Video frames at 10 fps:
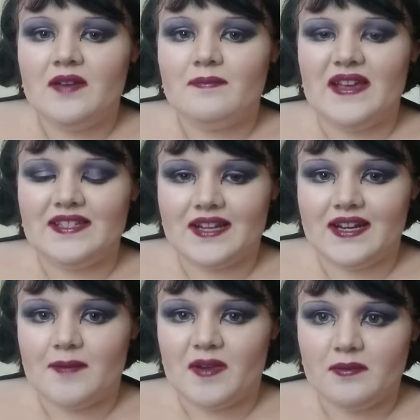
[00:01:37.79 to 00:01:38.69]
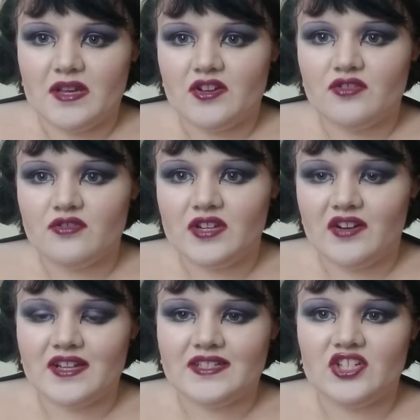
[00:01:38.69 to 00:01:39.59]
basically I'm going to be going through the
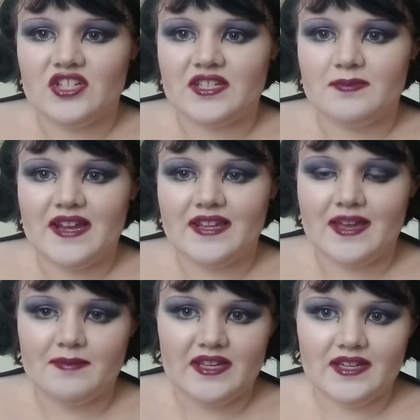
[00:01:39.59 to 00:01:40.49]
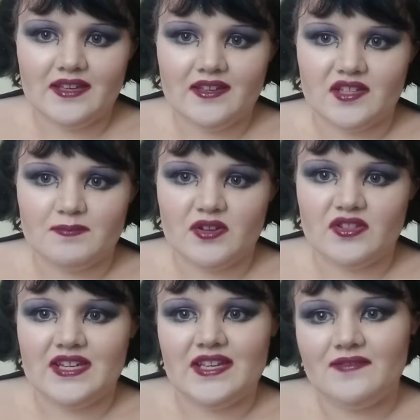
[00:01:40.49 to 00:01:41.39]
lyrics and just explaining their meaning because
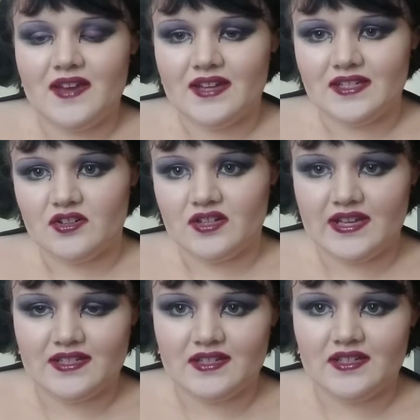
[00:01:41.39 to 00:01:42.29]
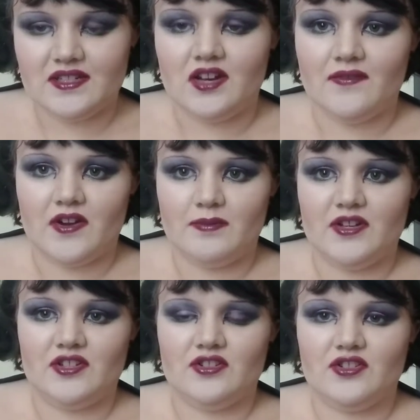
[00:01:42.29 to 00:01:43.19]
both Diva and Iridescent are very
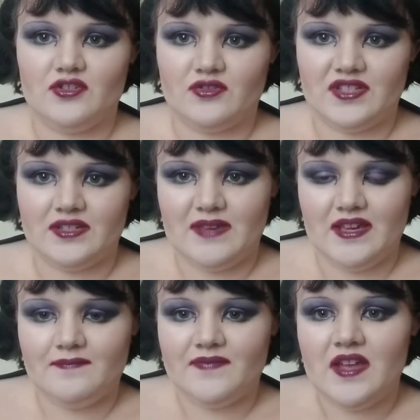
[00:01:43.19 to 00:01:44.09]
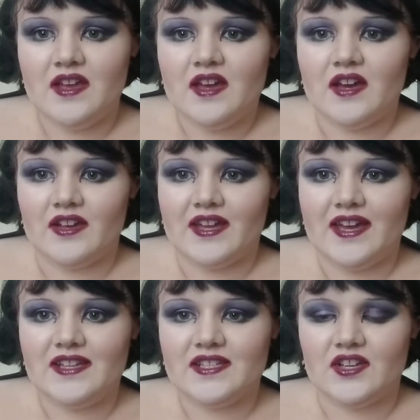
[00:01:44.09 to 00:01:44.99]
personal songs to me.
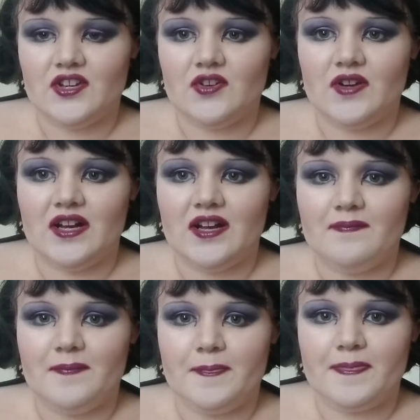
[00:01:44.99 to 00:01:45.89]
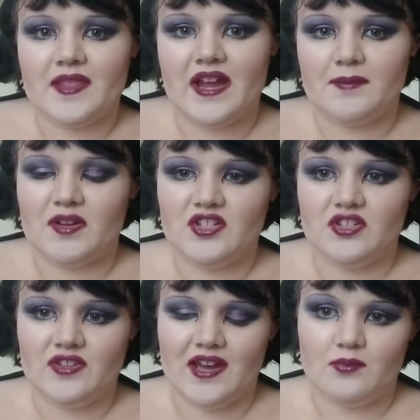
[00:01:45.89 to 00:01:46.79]
Okay, so, um, and I'm going to
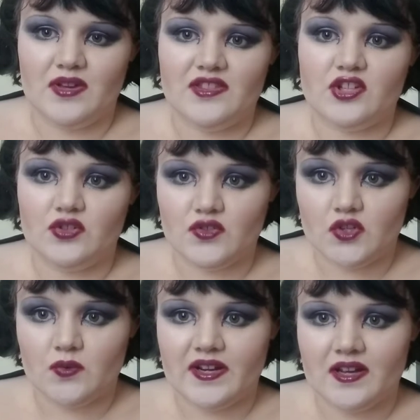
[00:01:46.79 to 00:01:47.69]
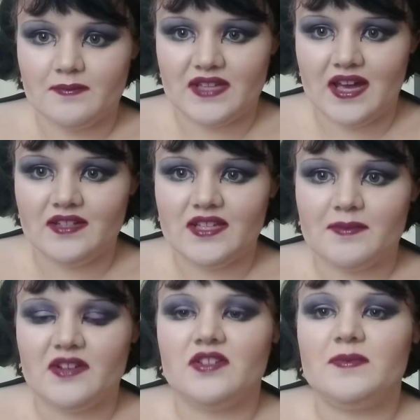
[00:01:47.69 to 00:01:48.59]
do that with the new song when it comes out.
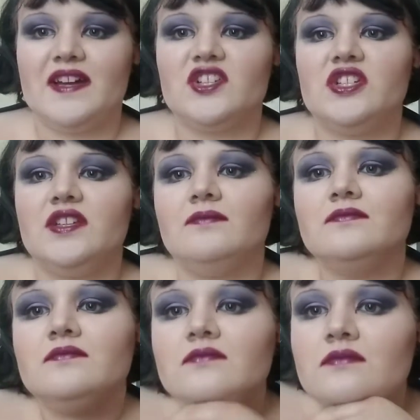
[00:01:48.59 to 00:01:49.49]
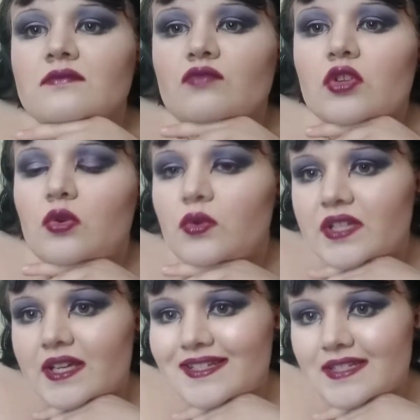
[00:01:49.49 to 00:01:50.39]
I'm going to be actually
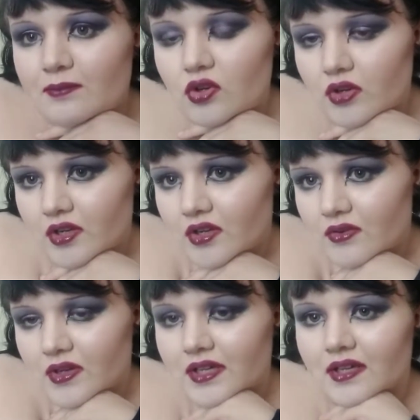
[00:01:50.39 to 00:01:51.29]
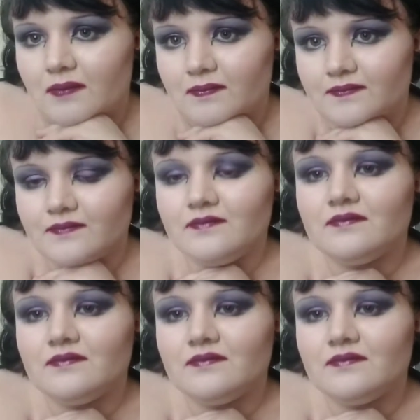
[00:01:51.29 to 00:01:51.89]
recording it tomorrow. Um,